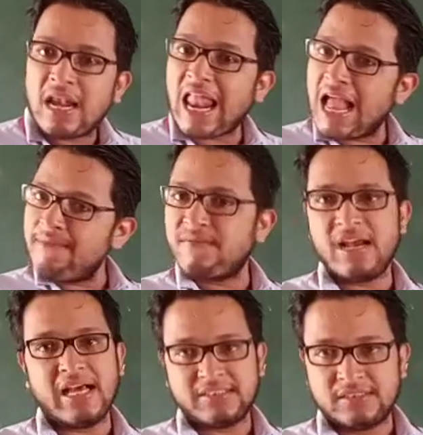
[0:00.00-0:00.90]
live
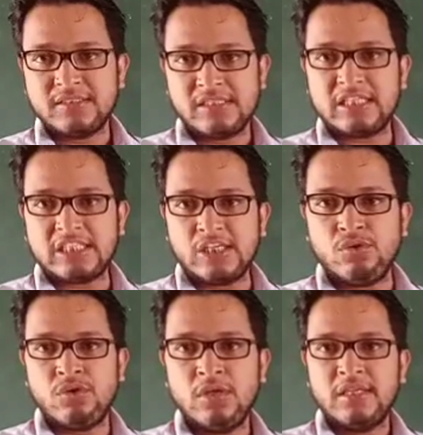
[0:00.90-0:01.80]
class. Yes or
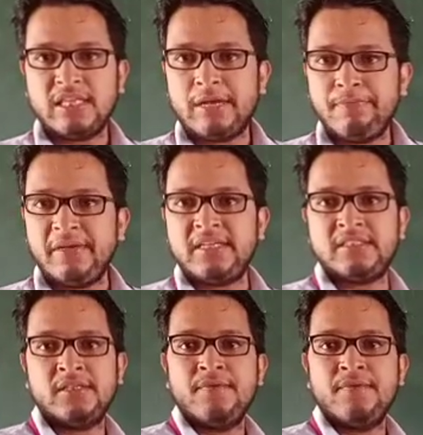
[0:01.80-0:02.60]
no? That means